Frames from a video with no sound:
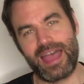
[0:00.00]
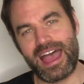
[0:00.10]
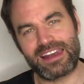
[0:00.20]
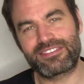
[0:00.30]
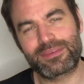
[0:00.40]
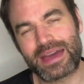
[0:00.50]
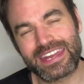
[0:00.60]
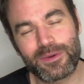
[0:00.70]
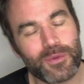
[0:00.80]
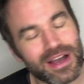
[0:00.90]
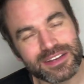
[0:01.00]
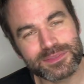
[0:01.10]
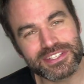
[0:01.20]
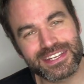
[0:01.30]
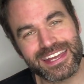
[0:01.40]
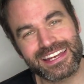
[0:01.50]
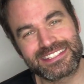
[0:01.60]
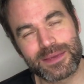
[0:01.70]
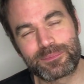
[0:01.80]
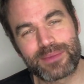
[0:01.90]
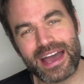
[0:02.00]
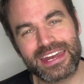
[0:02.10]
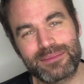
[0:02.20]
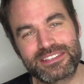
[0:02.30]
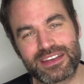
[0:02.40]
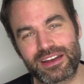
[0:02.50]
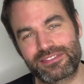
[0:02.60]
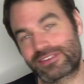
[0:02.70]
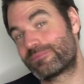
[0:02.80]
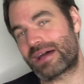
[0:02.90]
Hello everybody, welcome to the Daily Sip. My name is Oliver.